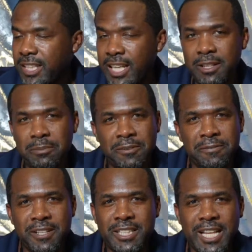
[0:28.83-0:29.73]
And it be
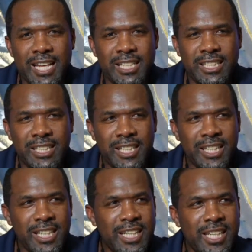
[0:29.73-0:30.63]
feeling like
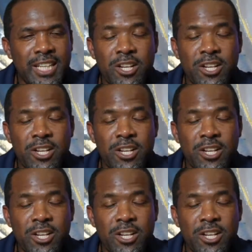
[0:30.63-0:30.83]
it